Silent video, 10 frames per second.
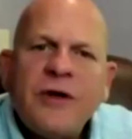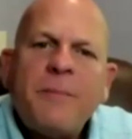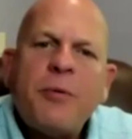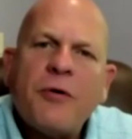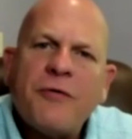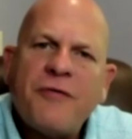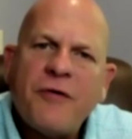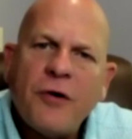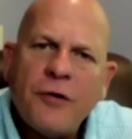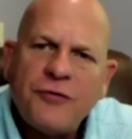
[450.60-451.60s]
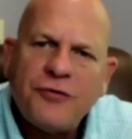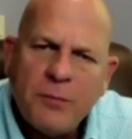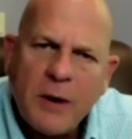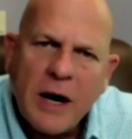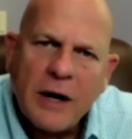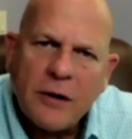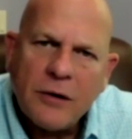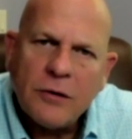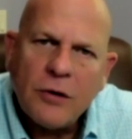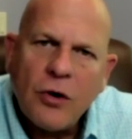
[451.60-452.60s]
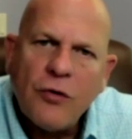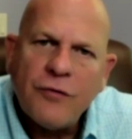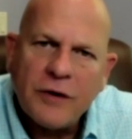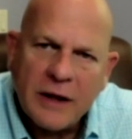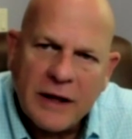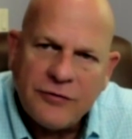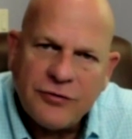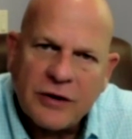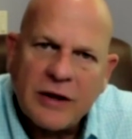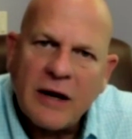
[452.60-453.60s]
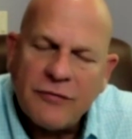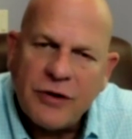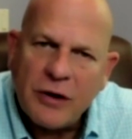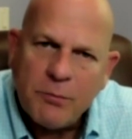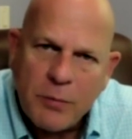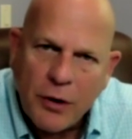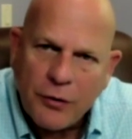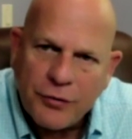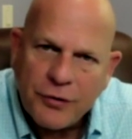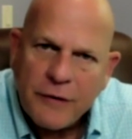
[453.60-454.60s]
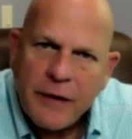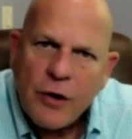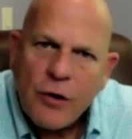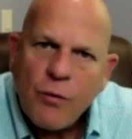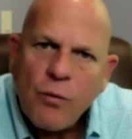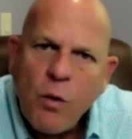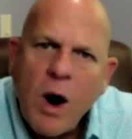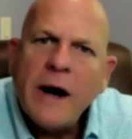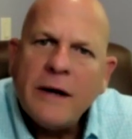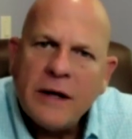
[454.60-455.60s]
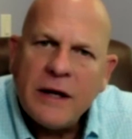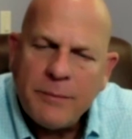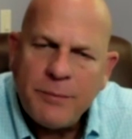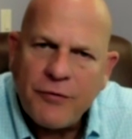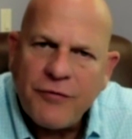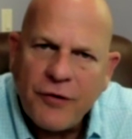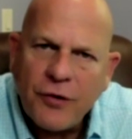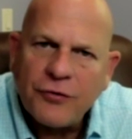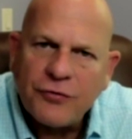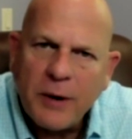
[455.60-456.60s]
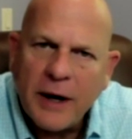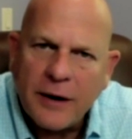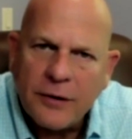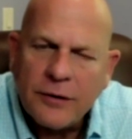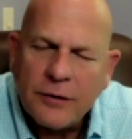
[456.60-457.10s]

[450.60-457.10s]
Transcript: that prefer smile over LASIK that have done both, why do they prefer smile?